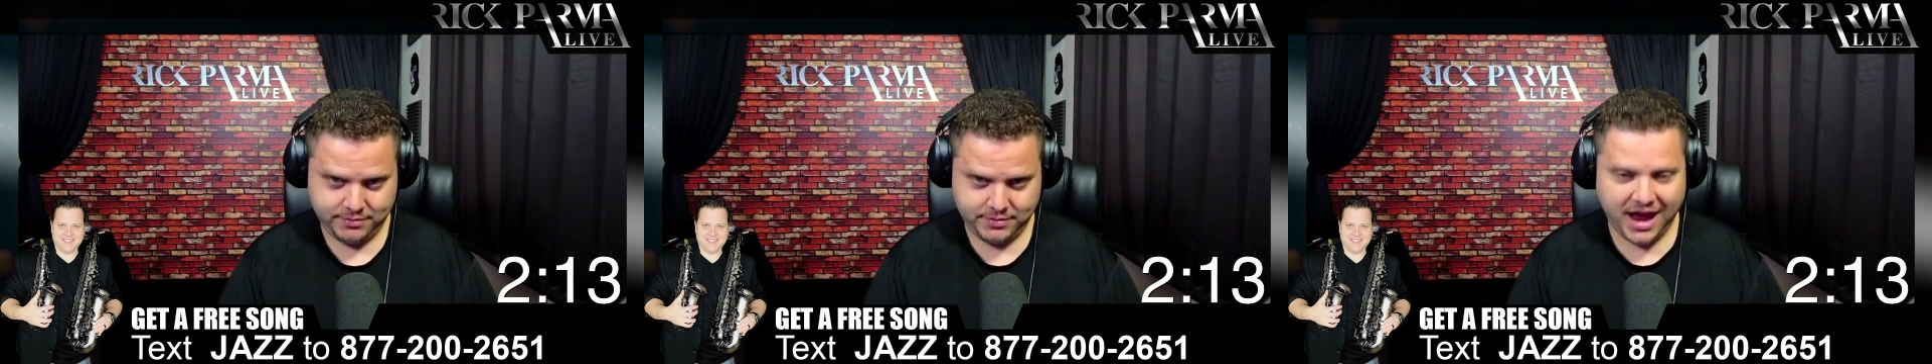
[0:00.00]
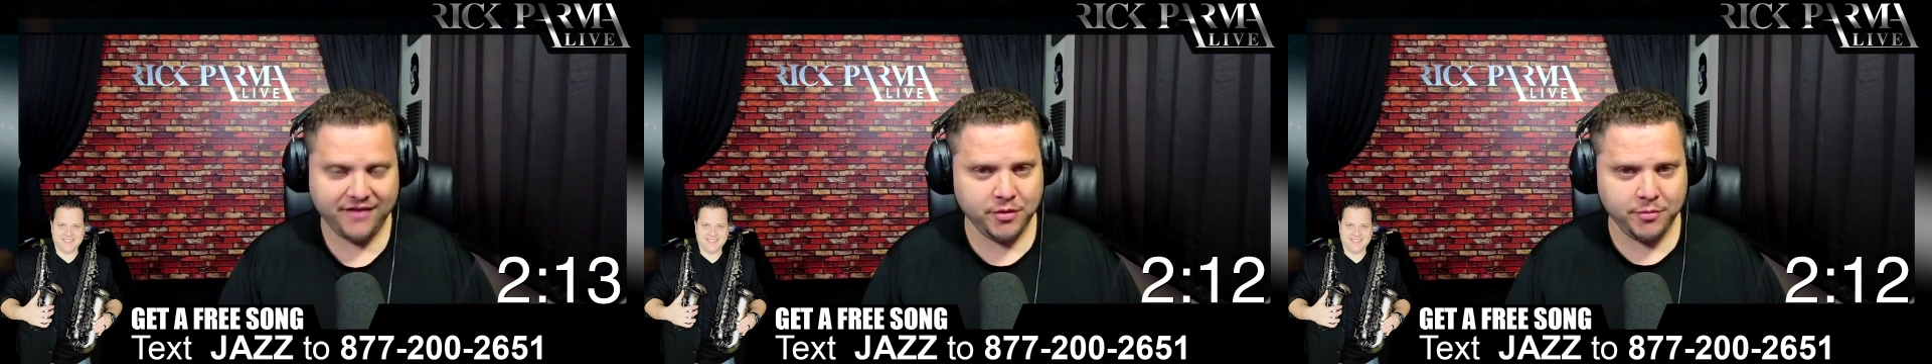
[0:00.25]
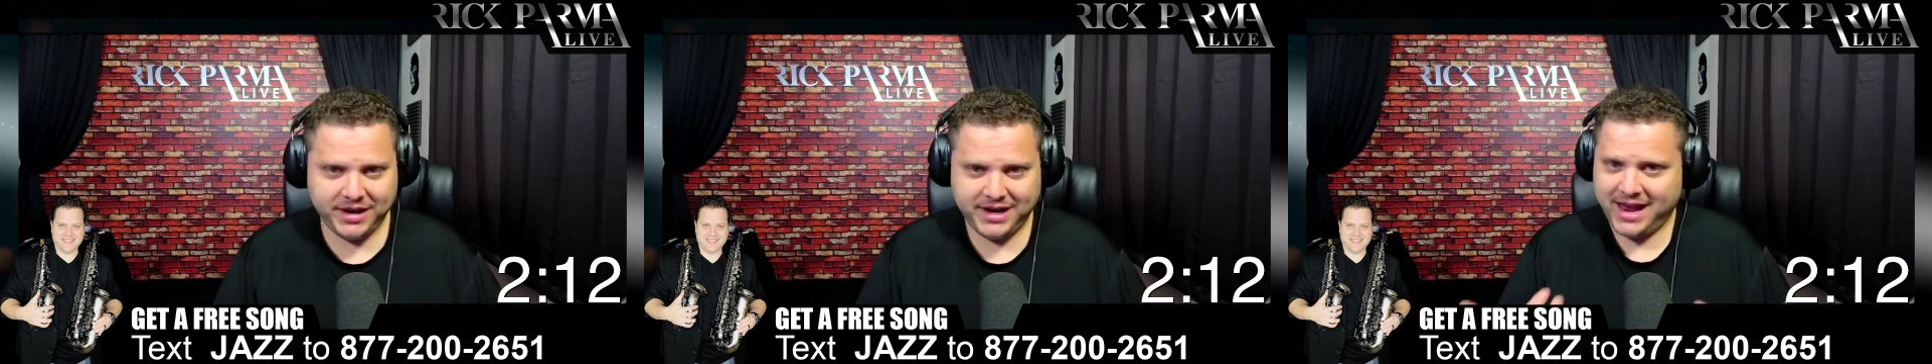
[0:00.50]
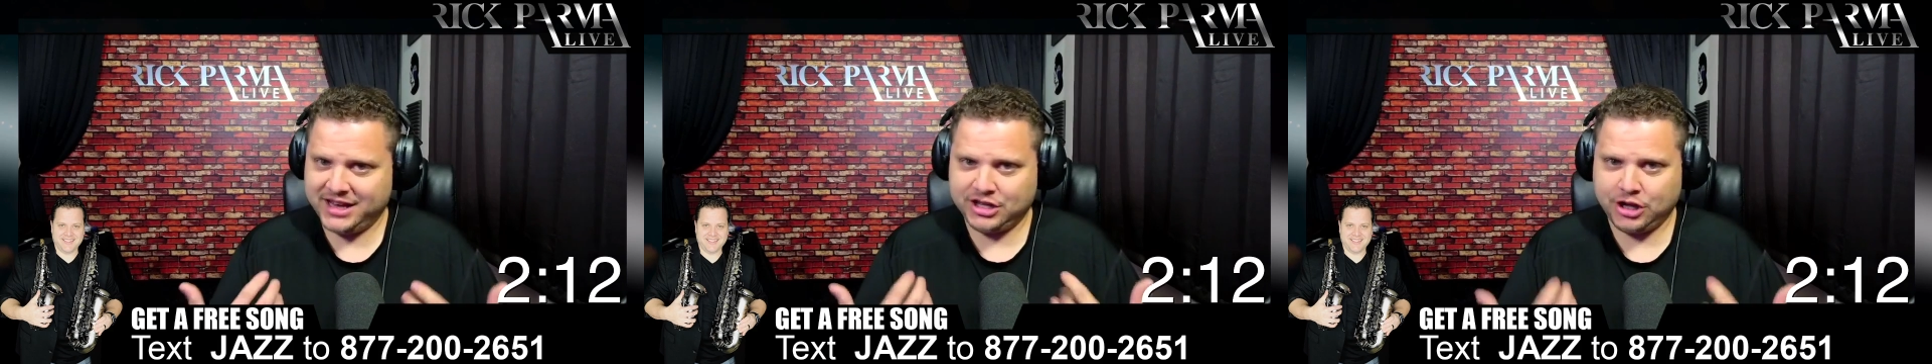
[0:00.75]
Everybody
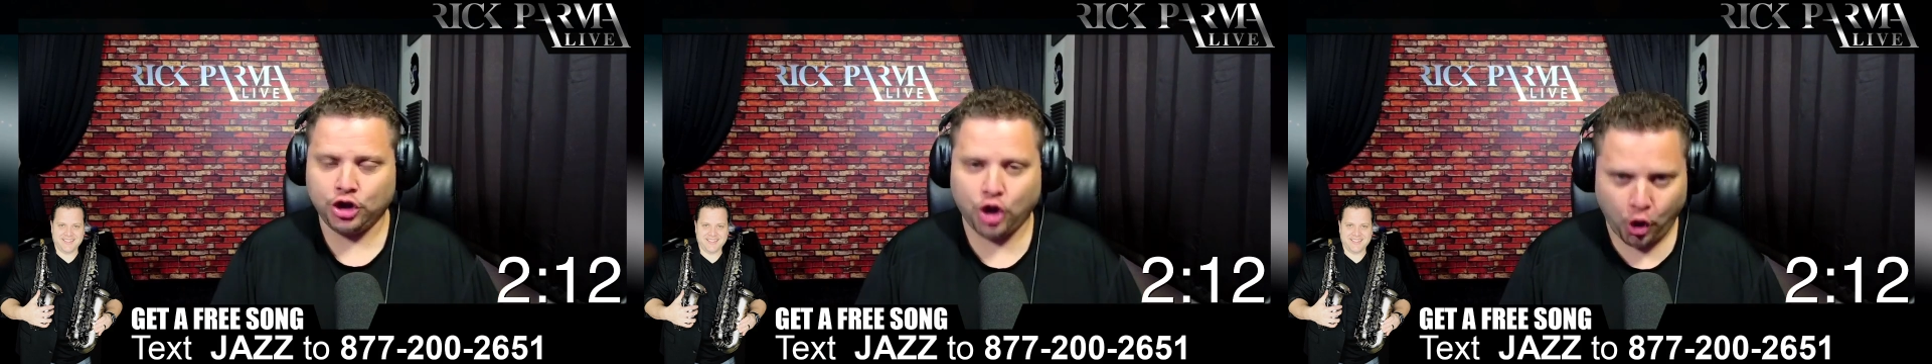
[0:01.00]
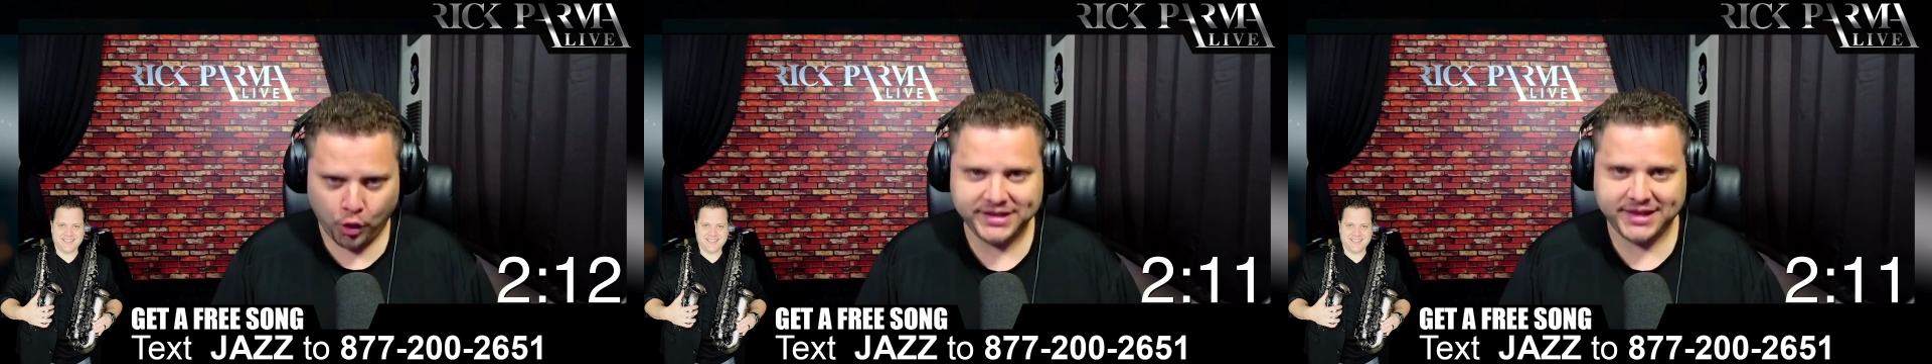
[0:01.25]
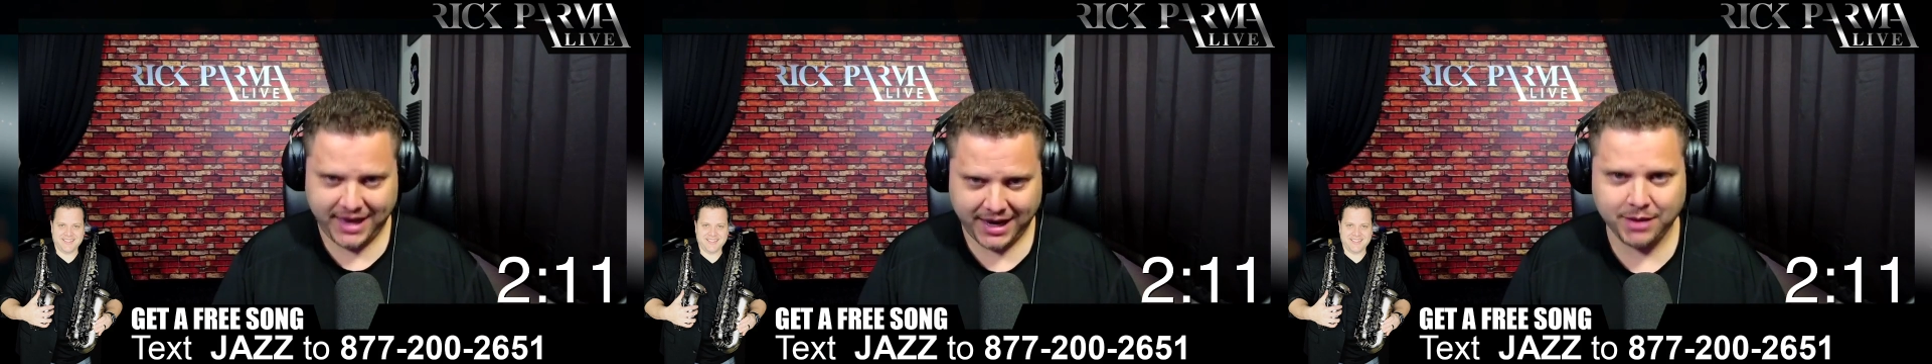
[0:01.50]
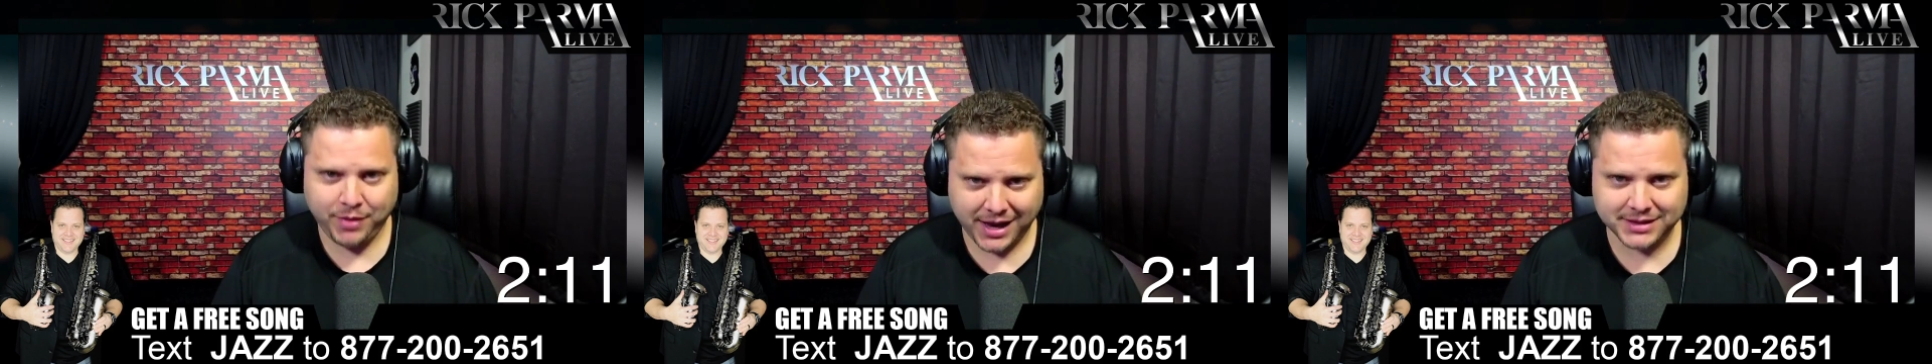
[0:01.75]
has their lowest they
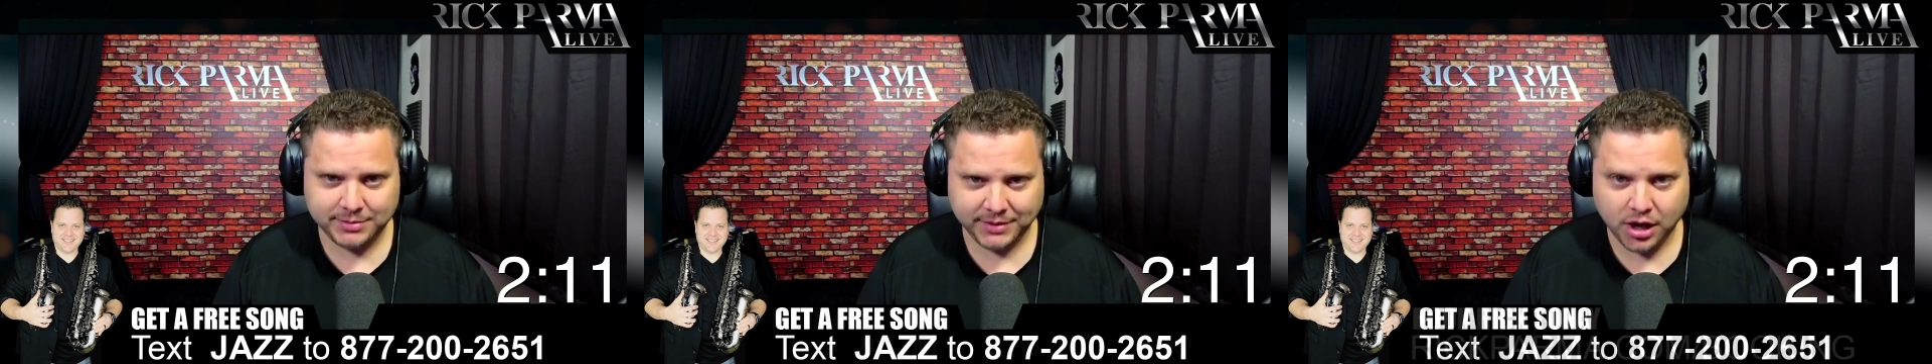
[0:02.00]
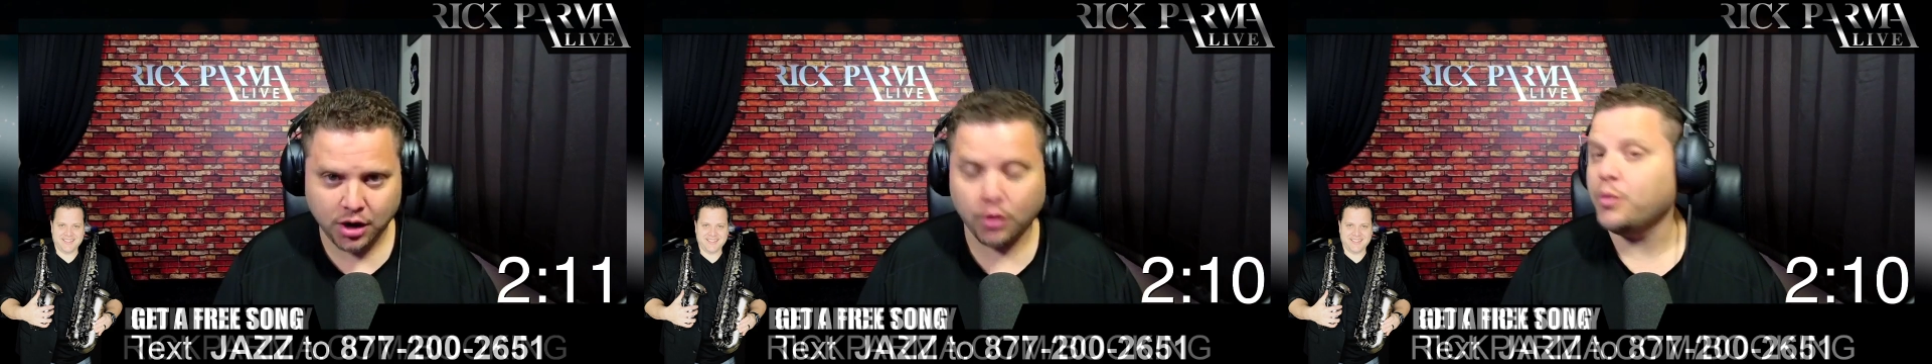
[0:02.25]
could possibly go.